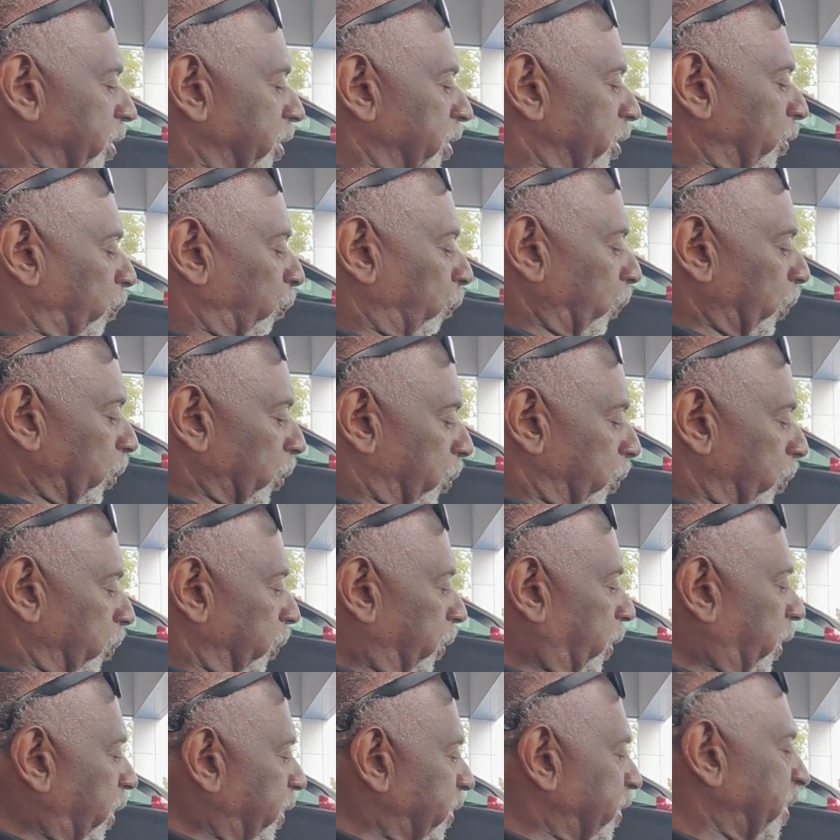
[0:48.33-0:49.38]
in this vehicle.
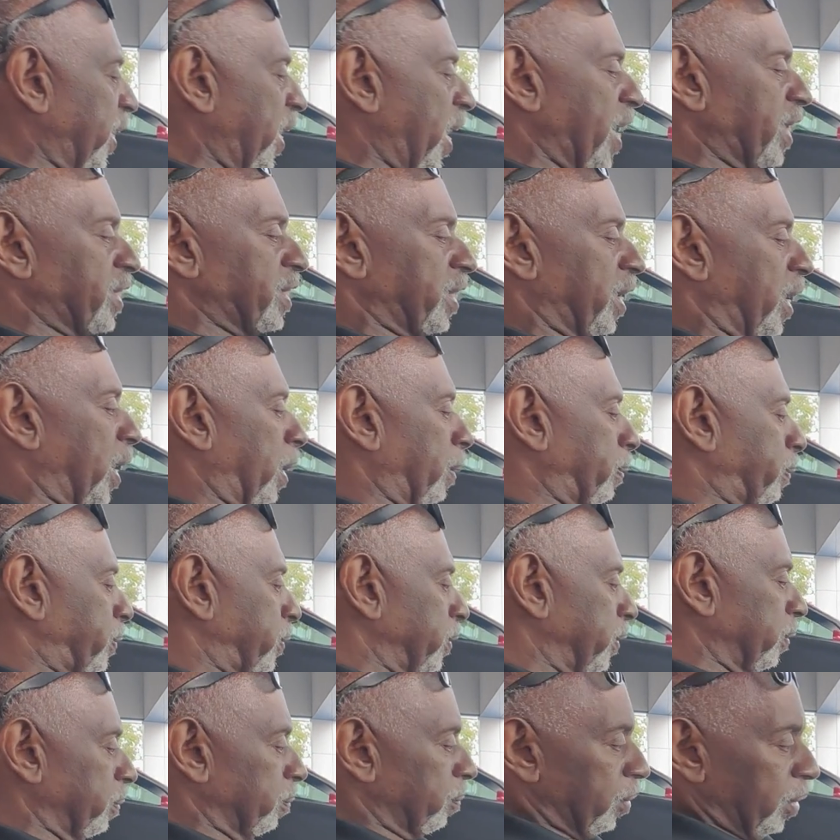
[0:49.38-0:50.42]
Easy exit
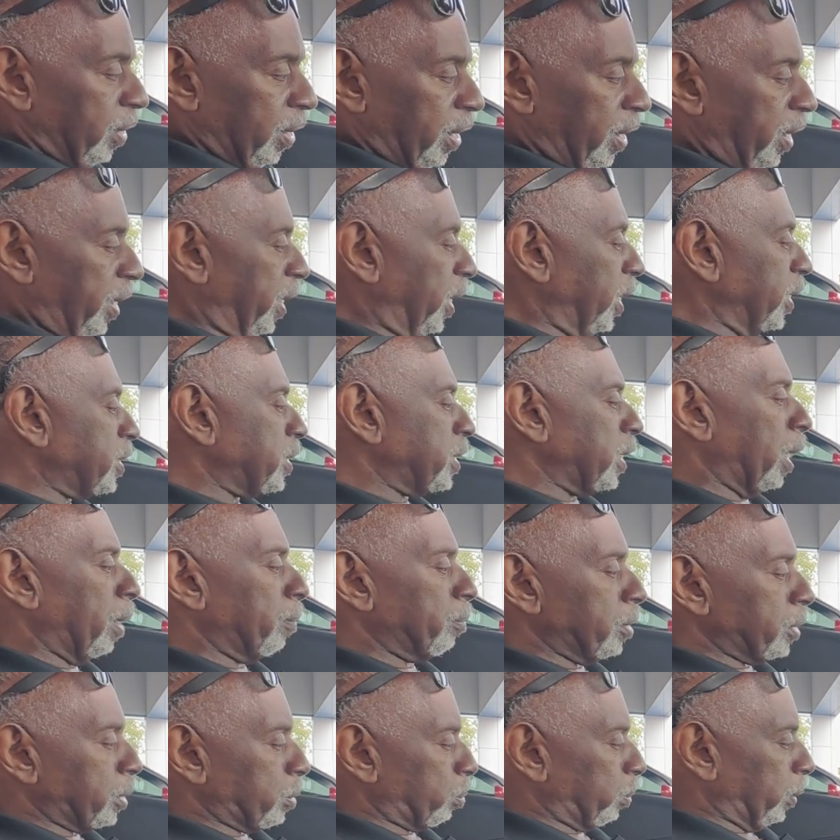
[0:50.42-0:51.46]
option. Heads up
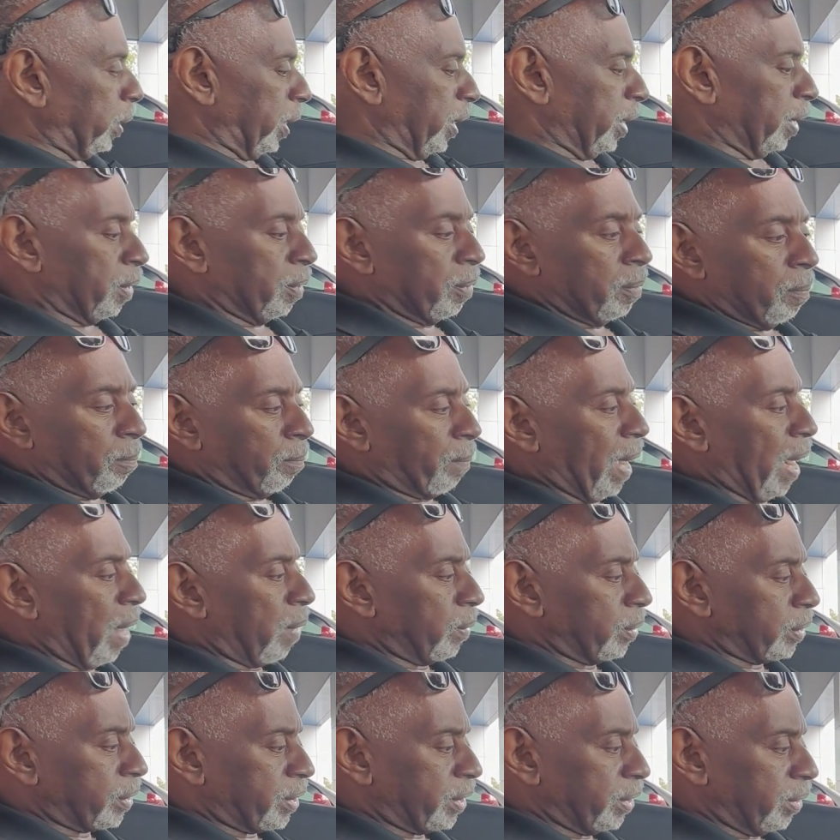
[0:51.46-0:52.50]
display.
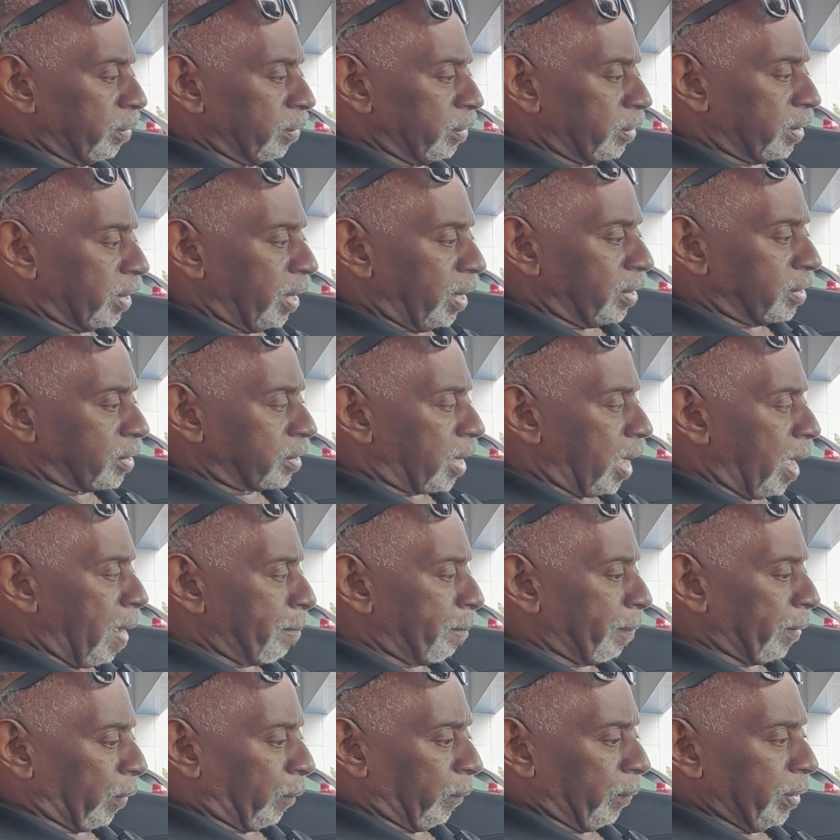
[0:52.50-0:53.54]
Power tilt and
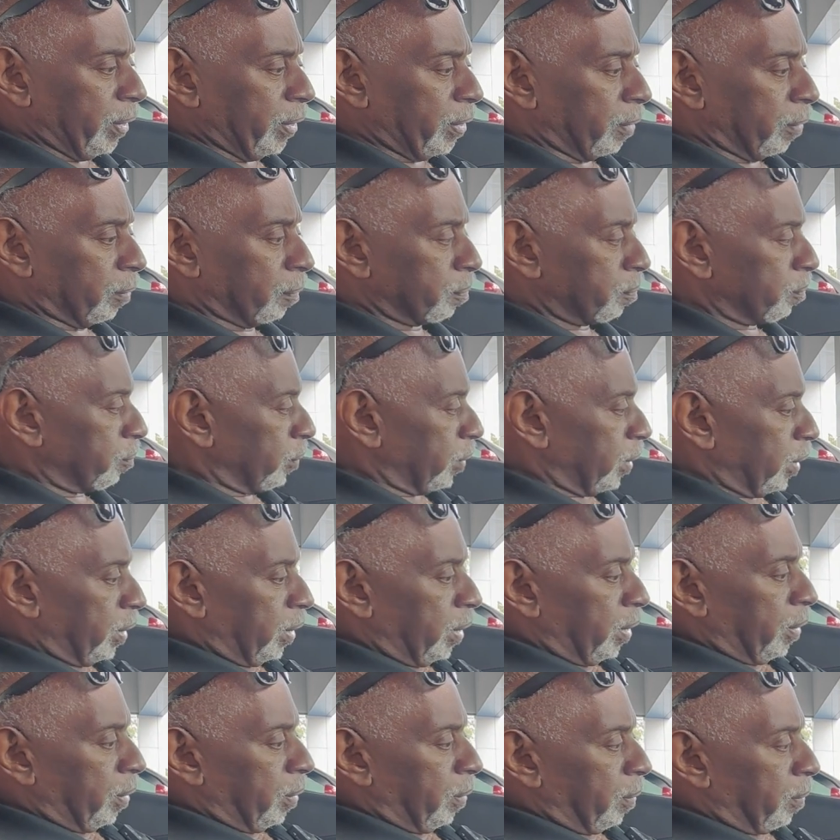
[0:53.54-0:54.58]
telescopic wheel.
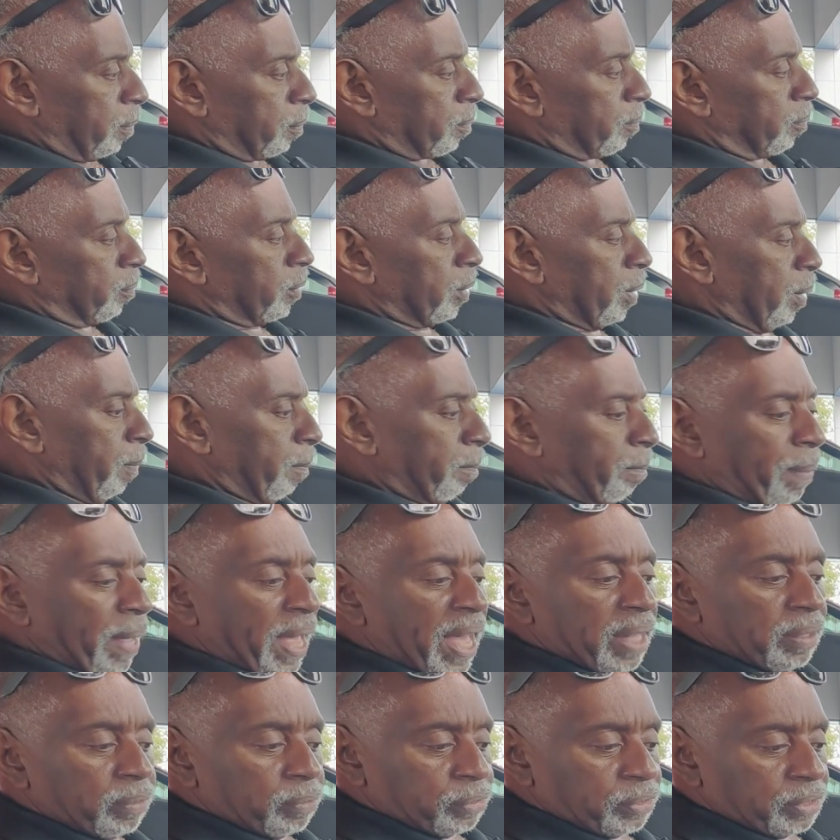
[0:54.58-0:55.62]

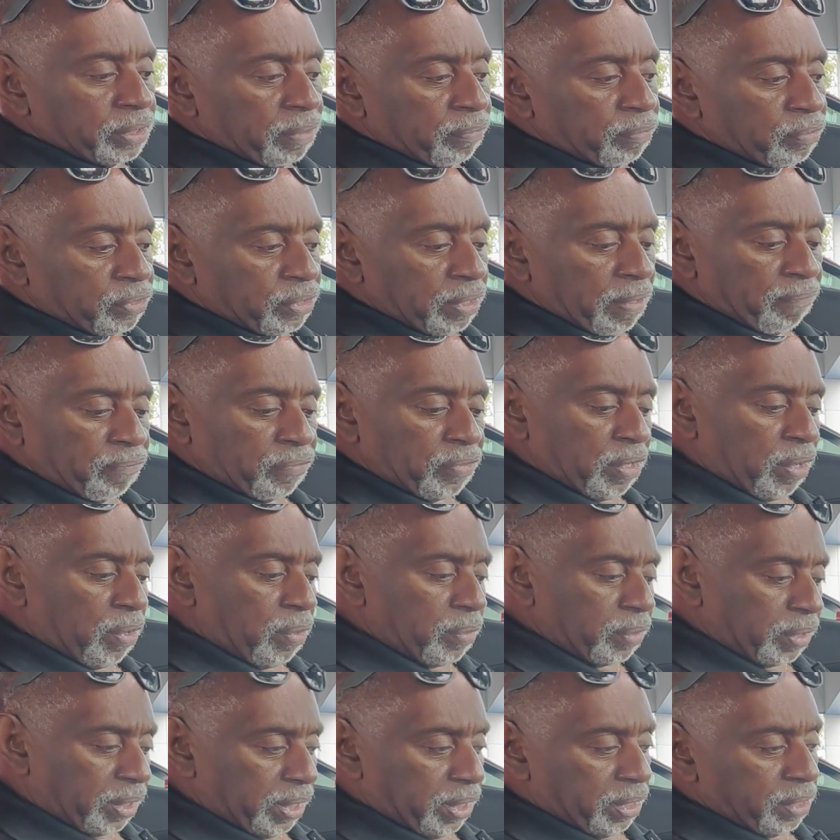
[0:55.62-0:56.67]
Paddle shift. Shift your
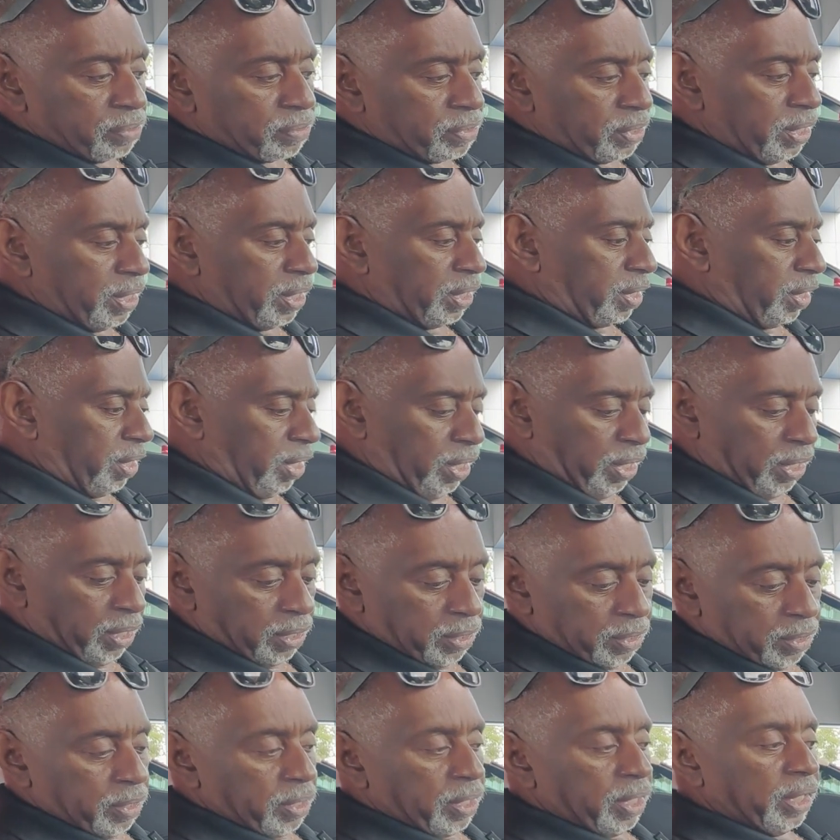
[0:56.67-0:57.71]
own gears in the car.
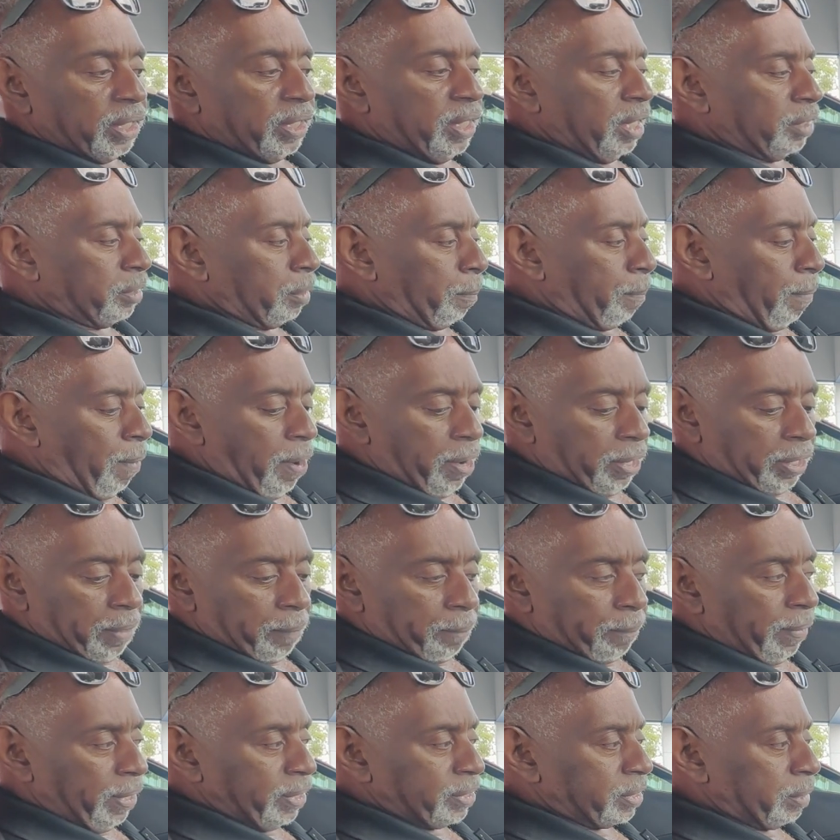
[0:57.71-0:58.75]
Electric parking
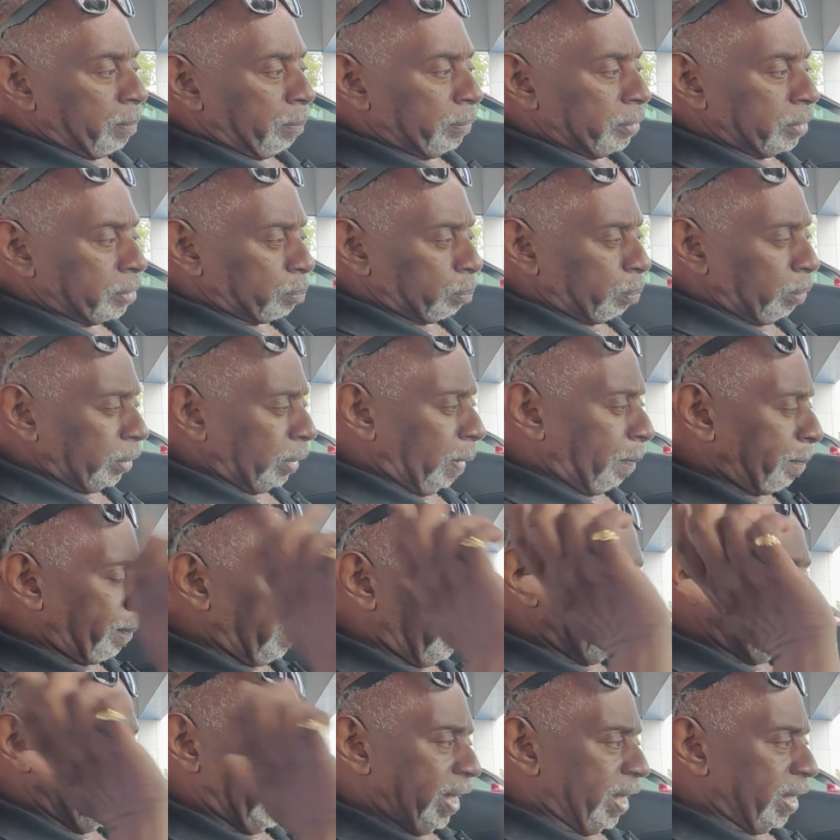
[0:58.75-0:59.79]
brake. Simply just pull up
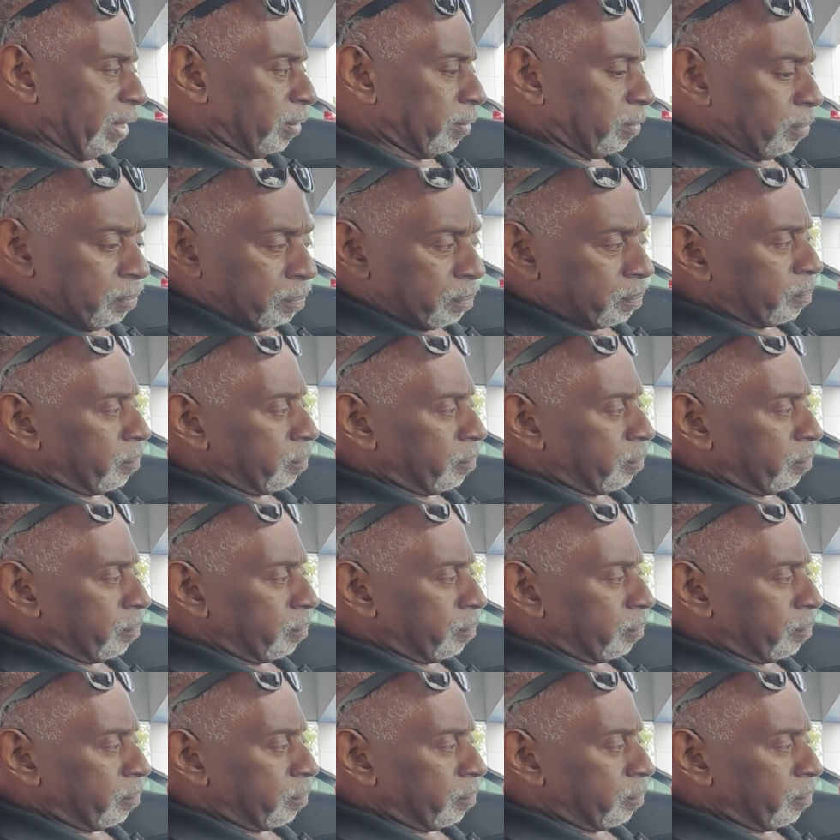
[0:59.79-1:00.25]
on the handle